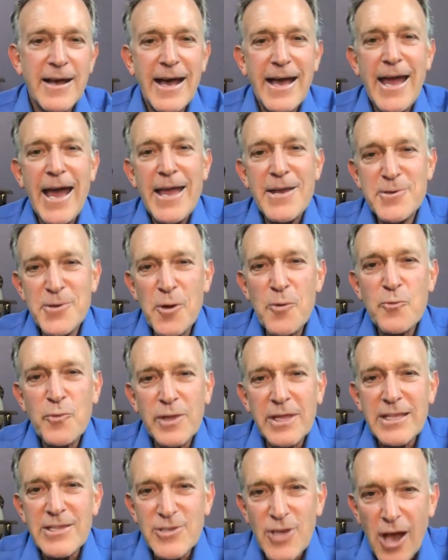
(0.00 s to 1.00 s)
I don't
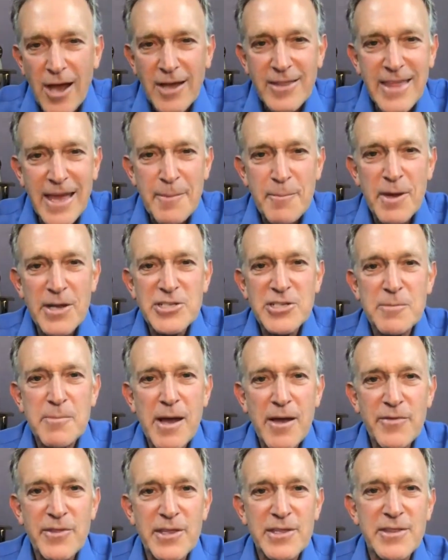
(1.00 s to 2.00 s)
really talk that much
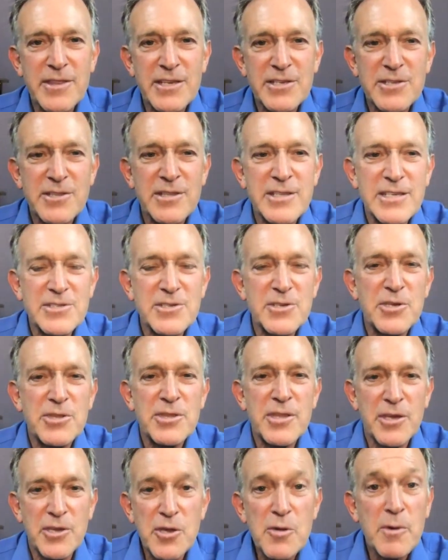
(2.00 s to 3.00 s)
about the the, these,
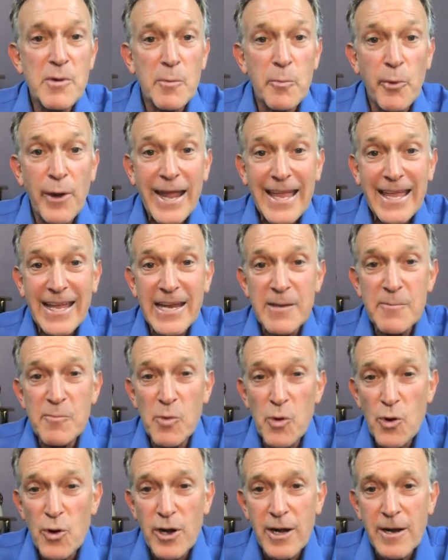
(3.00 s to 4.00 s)
the humor break
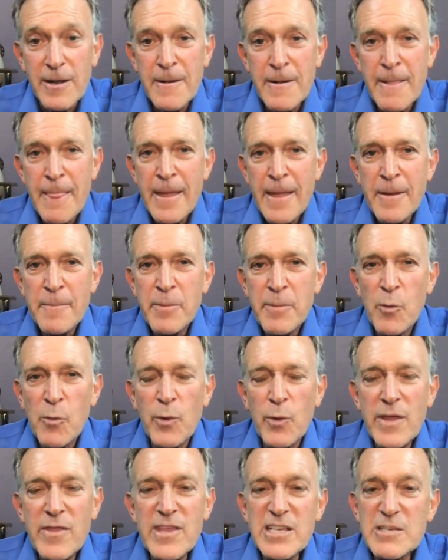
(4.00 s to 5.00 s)
anymore. Okay. But
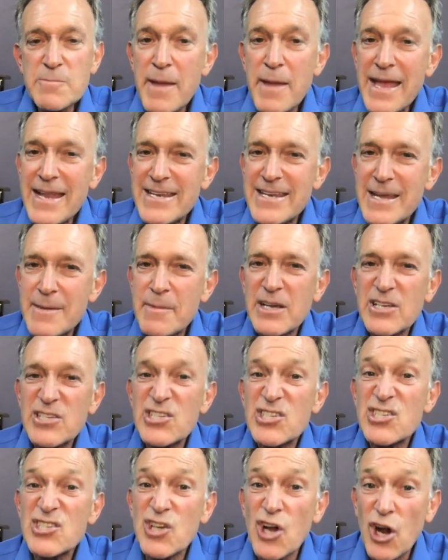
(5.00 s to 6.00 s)
when this okay. pandemic
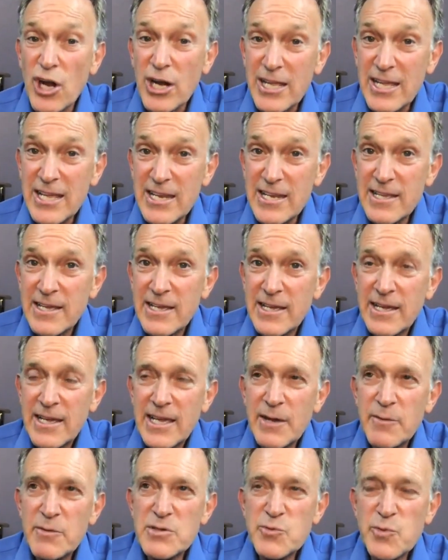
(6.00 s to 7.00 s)
started,
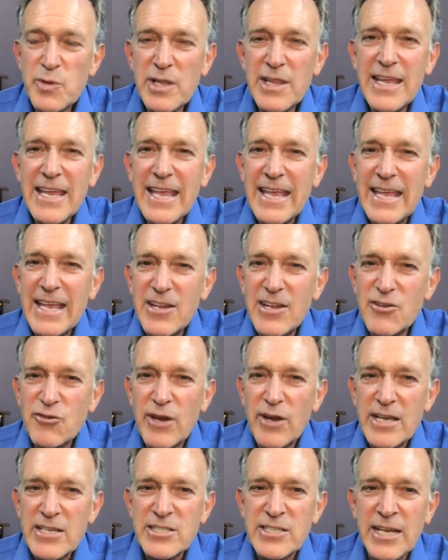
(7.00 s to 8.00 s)
it was really uh-huh.
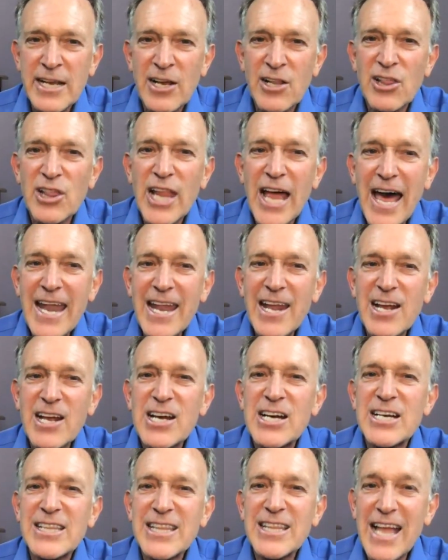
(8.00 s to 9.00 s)
interesting. A lot of
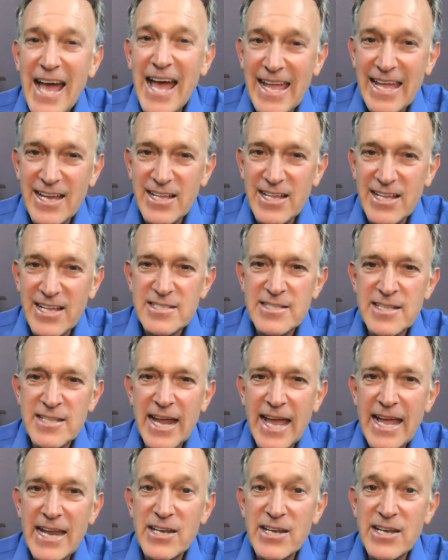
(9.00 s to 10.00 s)
clients
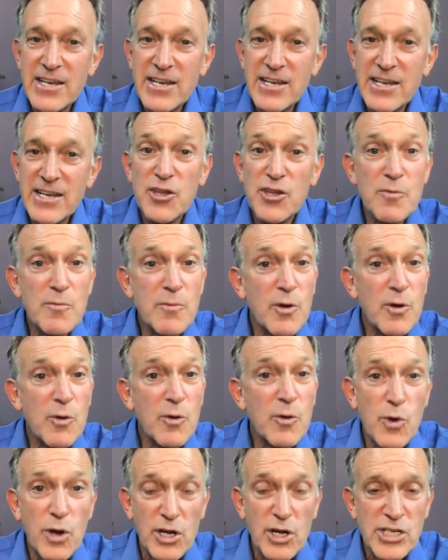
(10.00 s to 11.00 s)
that I had done
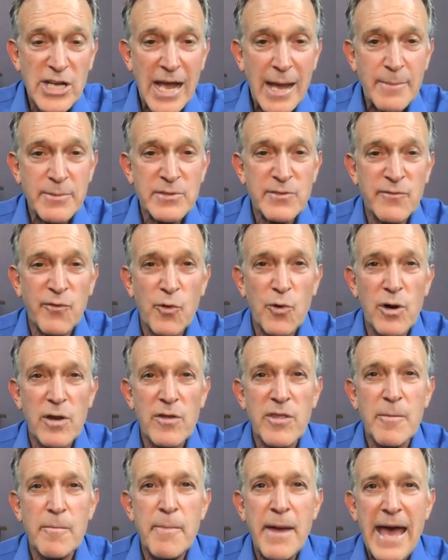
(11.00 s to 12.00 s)
humor workshops
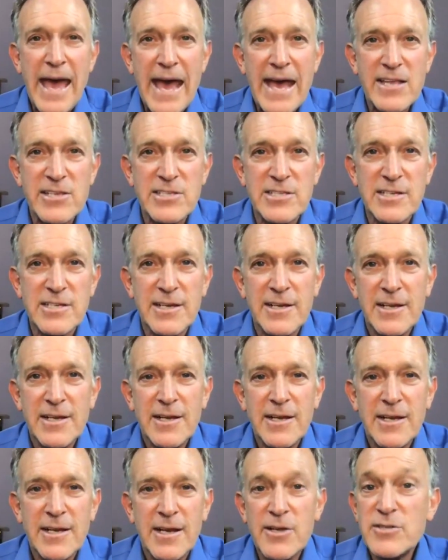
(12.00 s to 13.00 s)
for in the uh-huh. past,
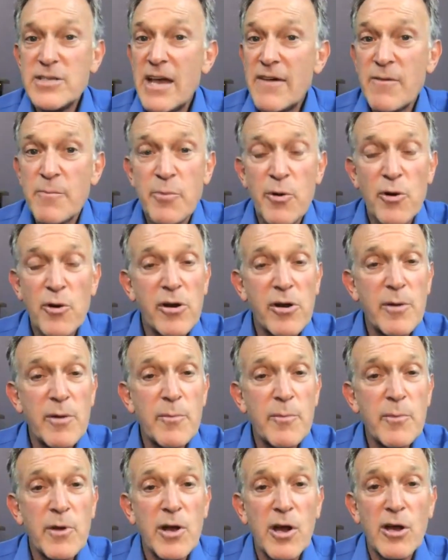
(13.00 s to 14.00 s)
uh-huh. I used to have a program
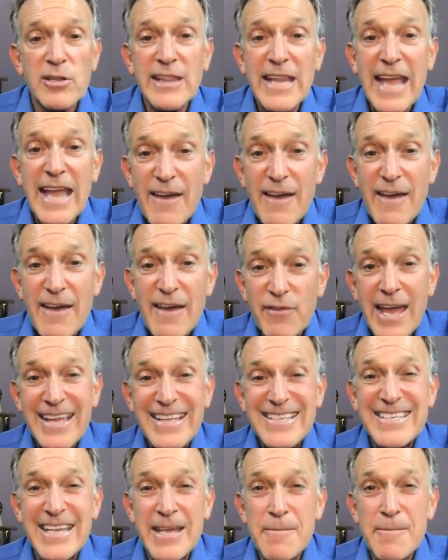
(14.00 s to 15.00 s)
called Laugh
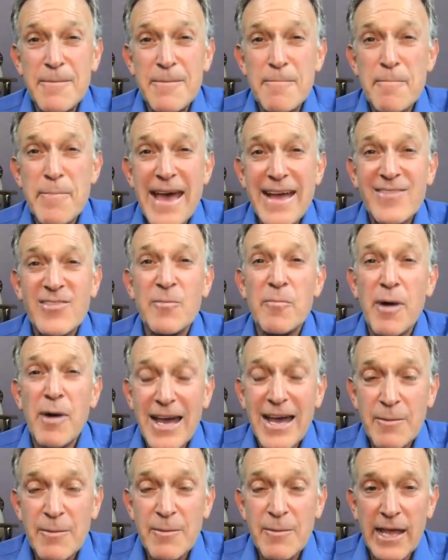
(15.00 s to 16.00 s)
Lines Impact the
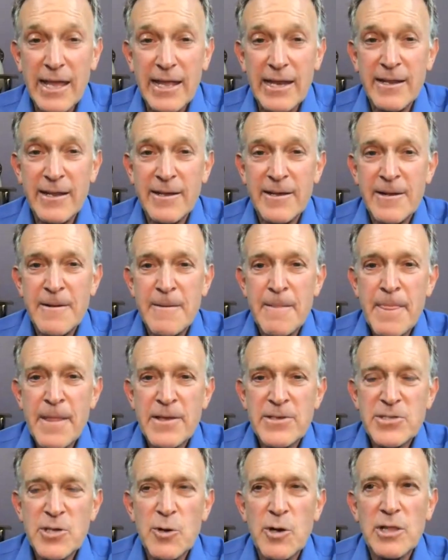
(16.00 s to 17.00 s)
Bottom Line.
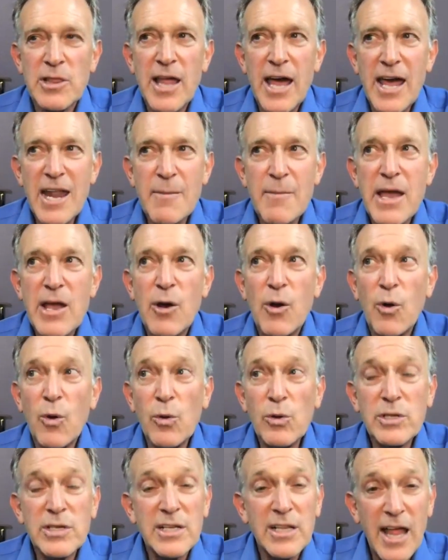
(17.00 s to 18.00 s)
So a lot of my
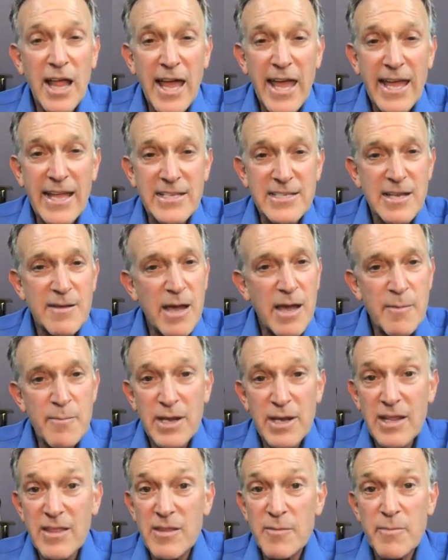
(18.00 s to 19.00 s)
old clients, I, have
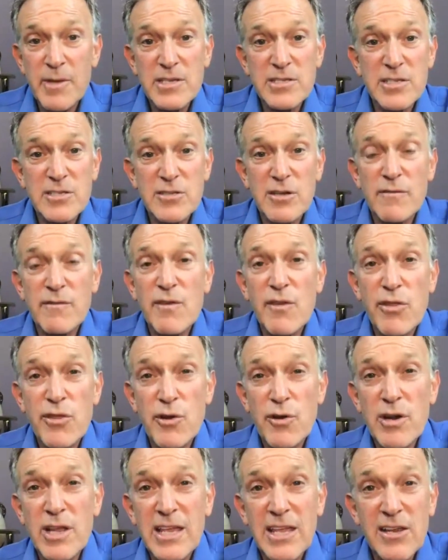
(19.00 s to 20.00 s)
been in the business over
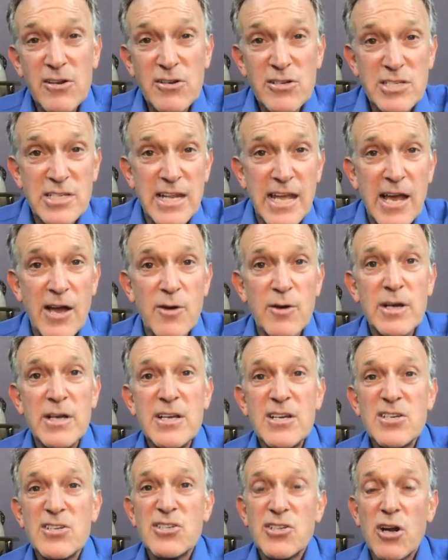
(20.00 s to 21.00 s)
30 years now,
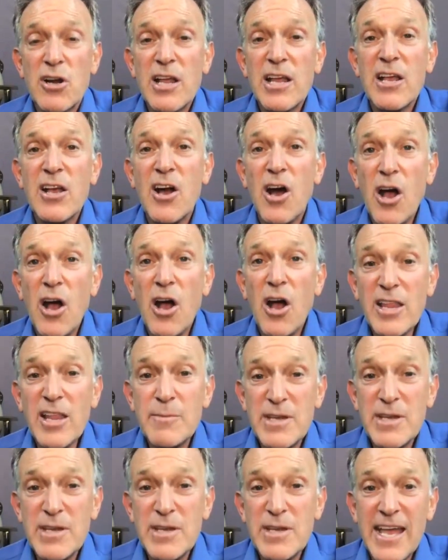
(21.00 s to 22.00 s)
started calling
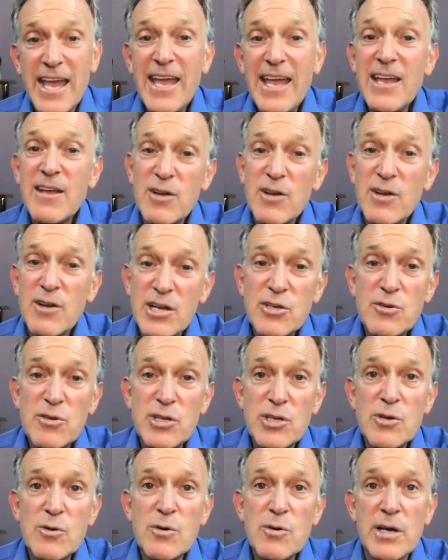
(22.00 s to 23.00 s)
me, say, "Hey, can you
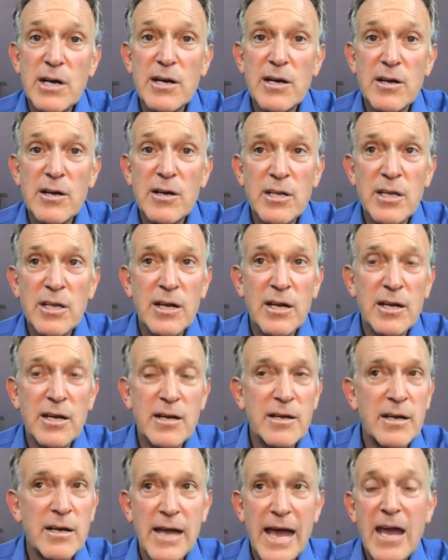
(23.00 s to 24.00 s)
do a,
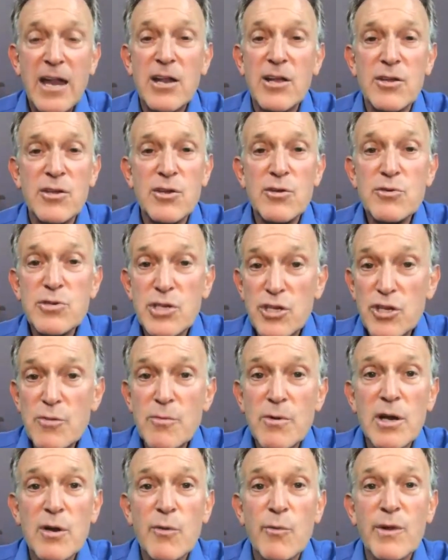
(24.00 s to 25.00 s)
a, a how to use
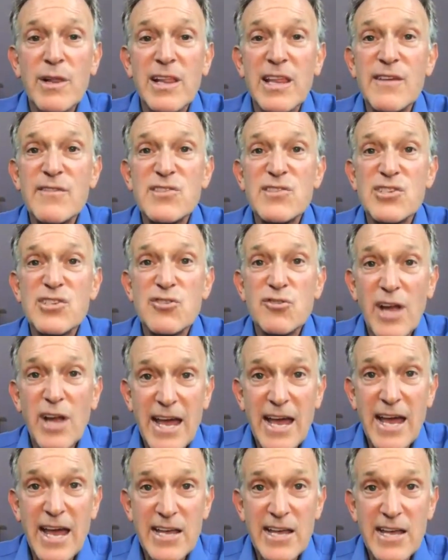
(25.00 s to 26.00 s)
humor to relieve
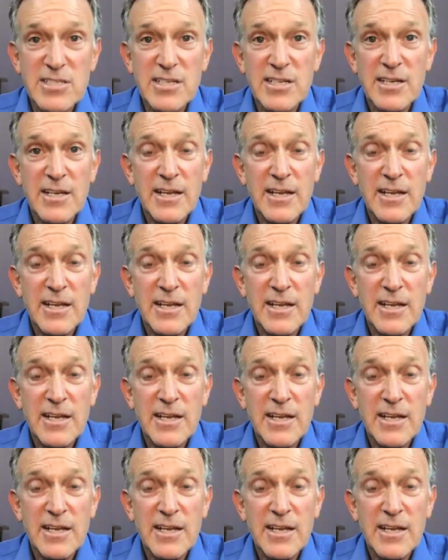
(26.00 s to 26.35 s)
stress?"